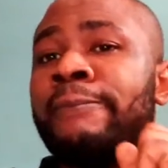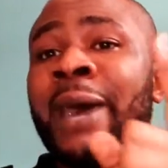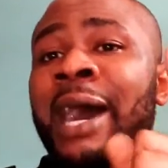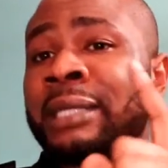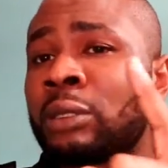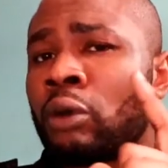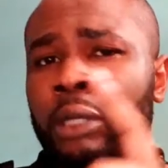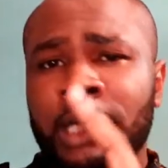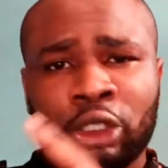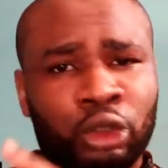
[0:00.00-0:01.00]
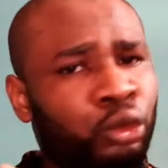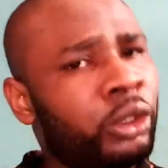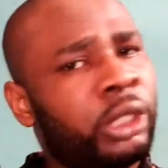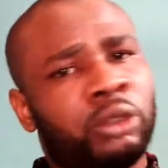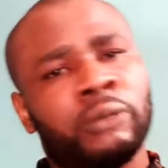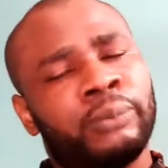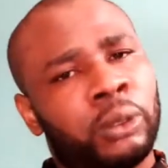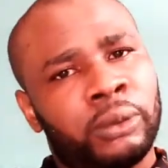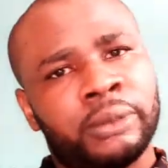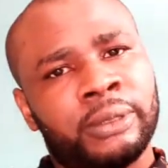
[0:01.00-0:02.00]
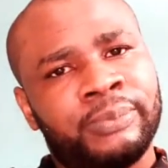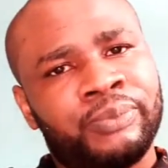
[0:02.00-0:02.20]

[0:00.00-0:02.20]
bad cholesterol in your blood.